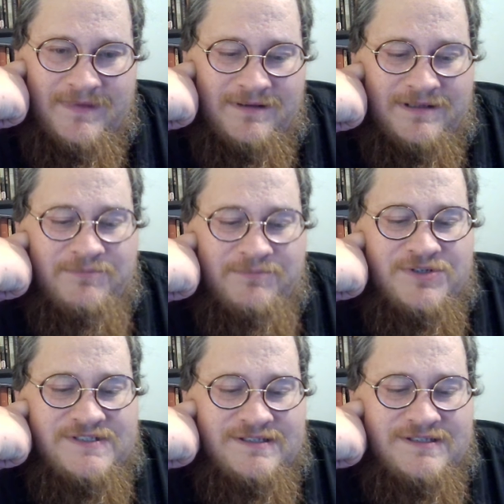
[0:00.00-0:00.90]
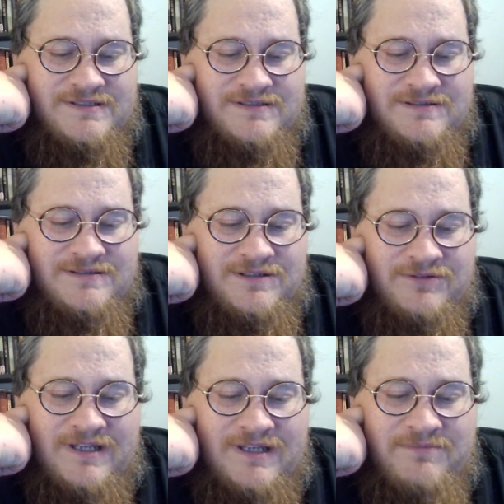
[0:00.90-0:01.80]
and the book says,
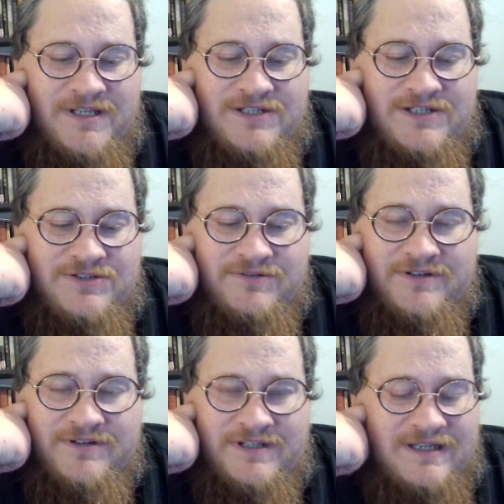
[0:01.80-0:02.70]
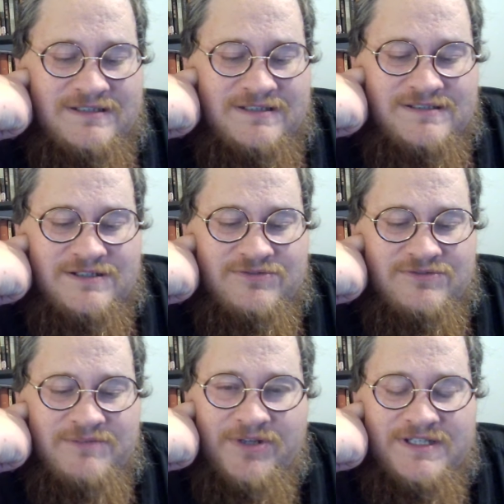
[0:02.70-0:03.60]
like many children of the 19th
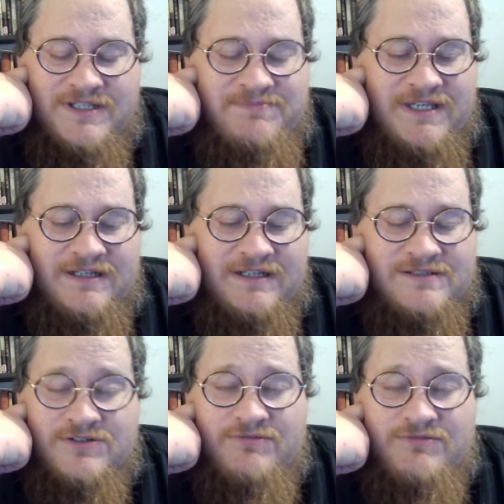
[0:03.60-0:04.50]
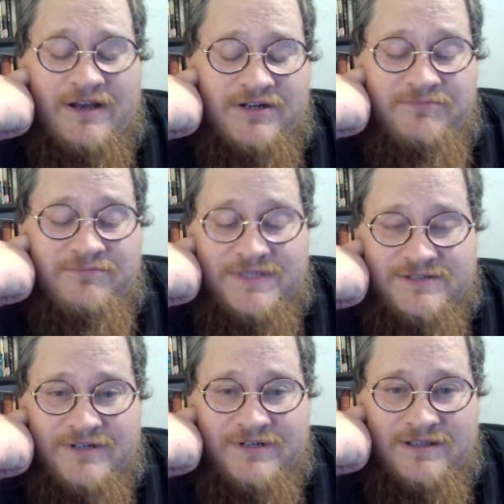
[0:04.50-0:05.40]
century, Billy's beginnings are shrouded in
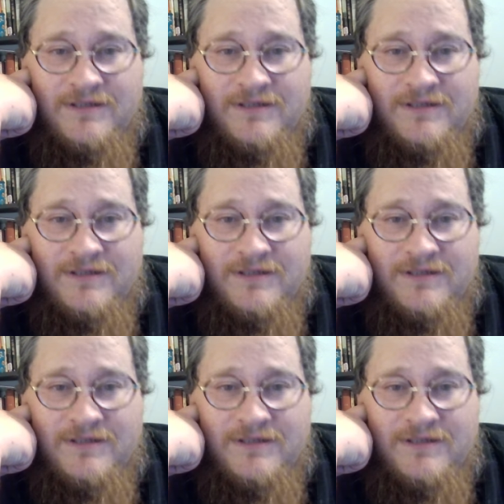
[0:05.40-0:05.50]
mystery.